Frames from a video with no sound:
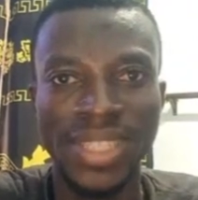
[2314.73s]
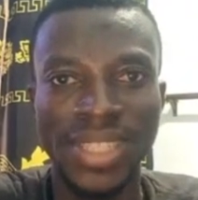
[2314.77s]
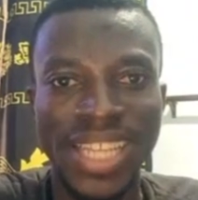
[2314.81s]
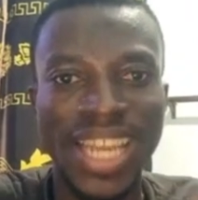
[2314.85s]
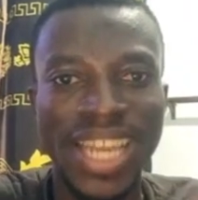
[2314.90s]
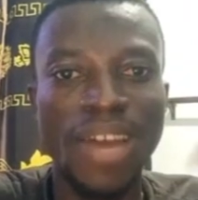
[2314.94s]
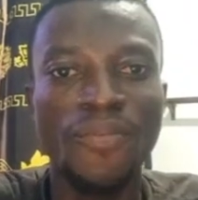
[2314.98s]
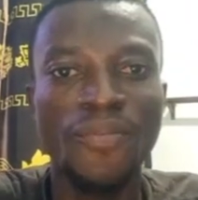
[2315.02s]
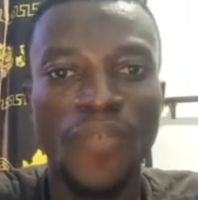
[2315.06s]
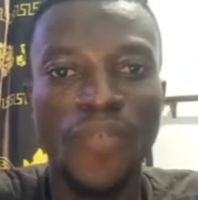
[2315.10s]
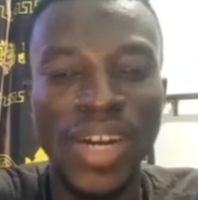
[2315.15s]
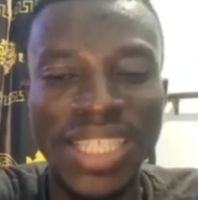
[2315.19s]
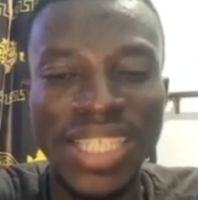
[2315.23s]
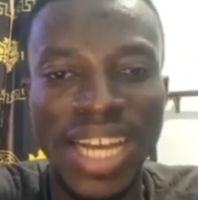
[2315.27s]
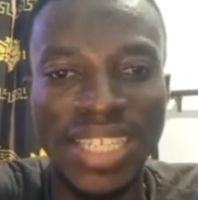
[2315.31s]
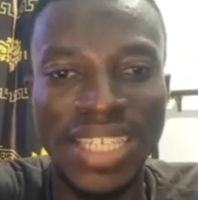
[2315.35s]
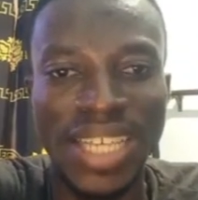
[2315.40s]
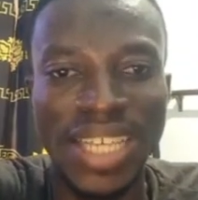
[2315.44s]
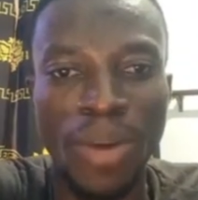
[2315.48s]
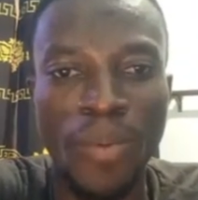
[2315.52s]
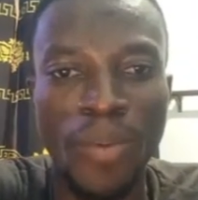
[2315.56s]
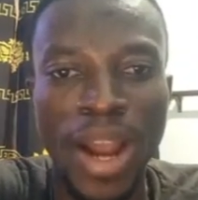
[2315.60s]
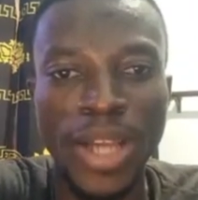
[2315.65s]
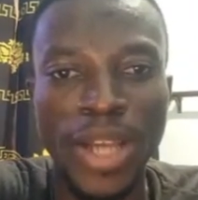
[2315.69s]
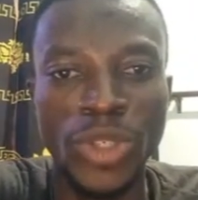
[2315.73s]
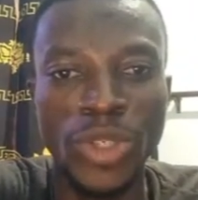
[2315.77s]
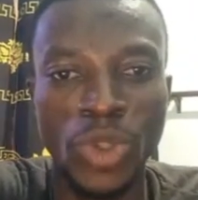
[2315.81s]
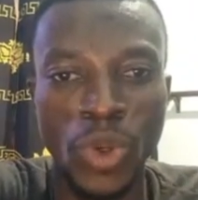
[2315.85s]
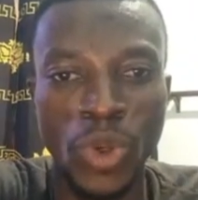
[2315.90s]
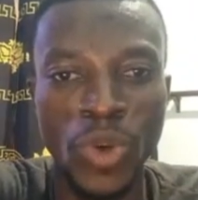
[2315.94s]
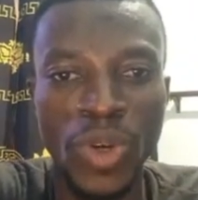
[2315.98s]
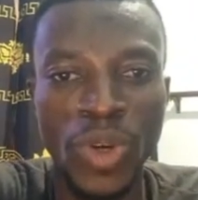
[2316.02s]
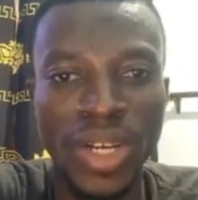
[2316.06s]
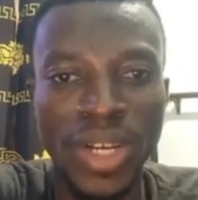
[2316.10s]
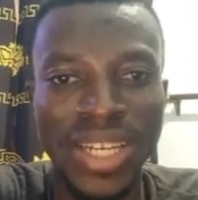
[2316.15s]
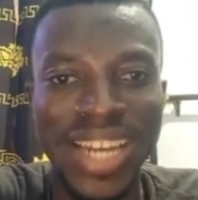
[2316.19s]
Na ya mfanyansa kwa
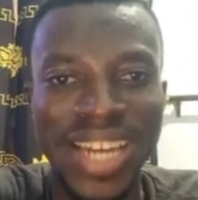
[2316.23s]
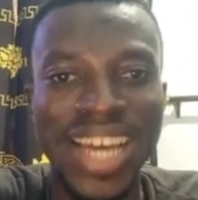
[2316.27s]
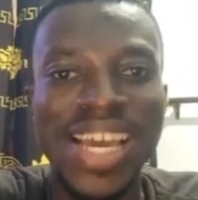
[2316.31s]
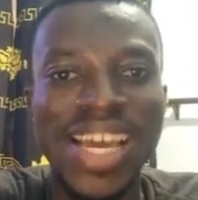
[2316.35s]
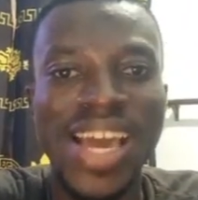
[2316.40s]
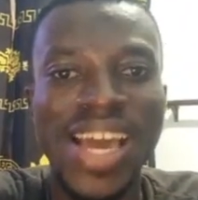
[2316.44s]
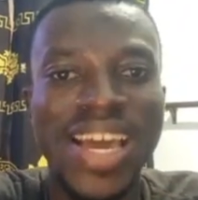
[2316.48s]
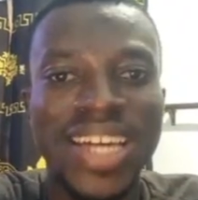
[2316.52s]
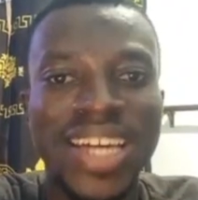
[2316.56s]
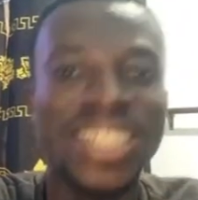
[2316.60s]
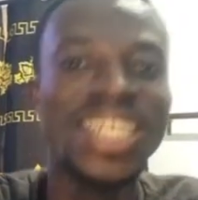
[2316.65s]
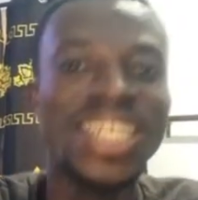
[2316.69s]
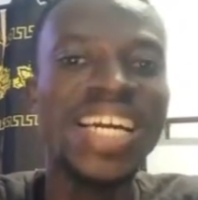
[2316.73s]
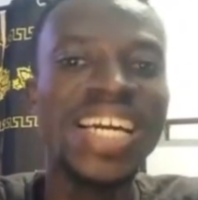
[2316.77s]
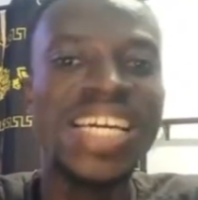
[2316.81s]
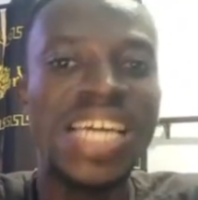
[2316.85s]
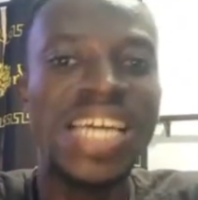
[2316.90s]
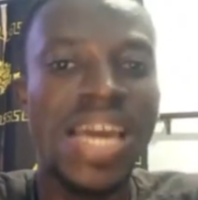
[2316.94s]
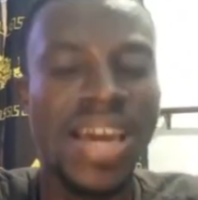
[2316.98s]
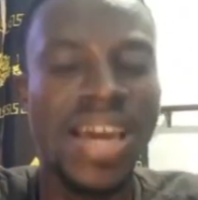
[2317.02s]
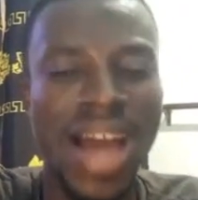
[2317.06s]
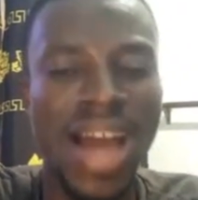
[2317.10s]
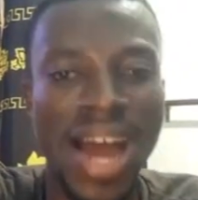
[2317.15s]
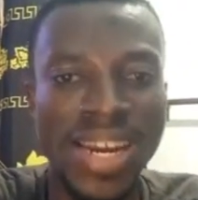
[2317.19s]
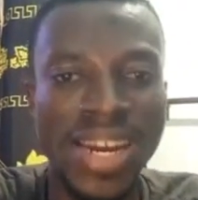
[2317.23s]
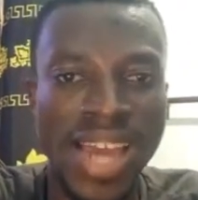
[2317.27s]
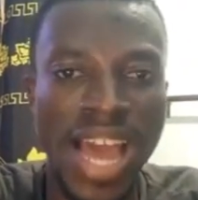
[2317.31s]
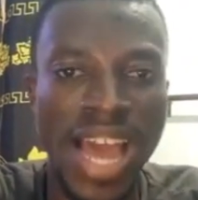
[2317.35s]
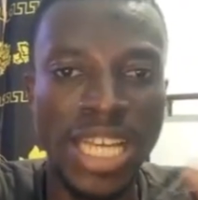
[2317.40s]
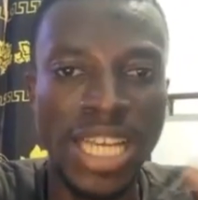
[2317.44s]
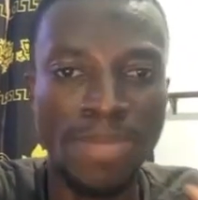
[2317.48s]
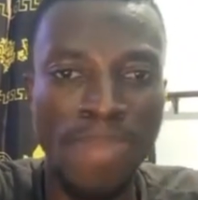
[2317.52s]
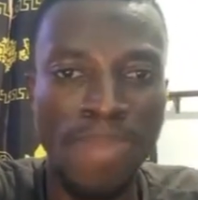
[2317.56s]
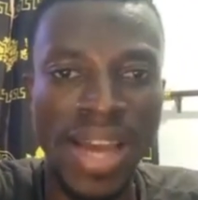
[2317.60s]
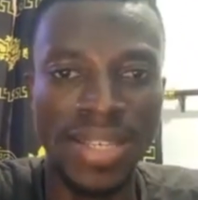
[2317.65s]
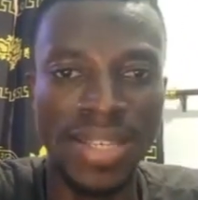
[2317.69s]
yonso. Na ye ye nye ye at
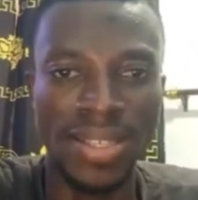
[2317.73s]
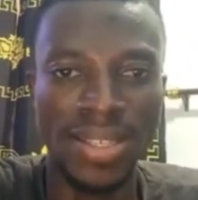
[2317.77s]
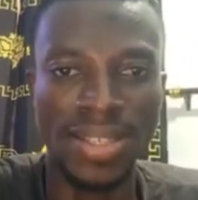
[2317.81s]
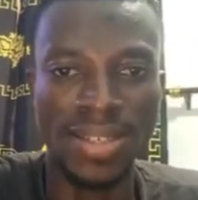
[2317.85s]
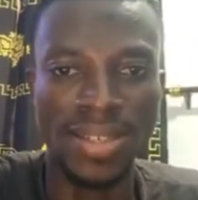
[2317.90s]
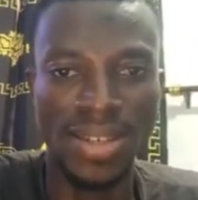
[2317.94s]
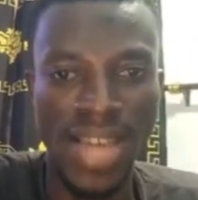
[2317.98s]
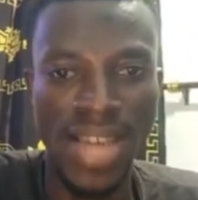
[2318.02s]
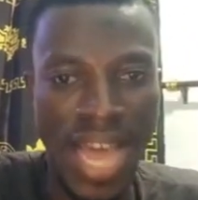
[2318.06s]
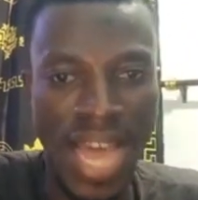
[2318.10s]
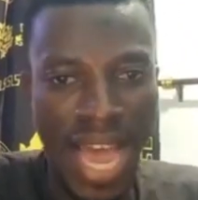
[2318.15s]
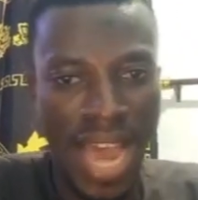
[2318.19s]
your expense.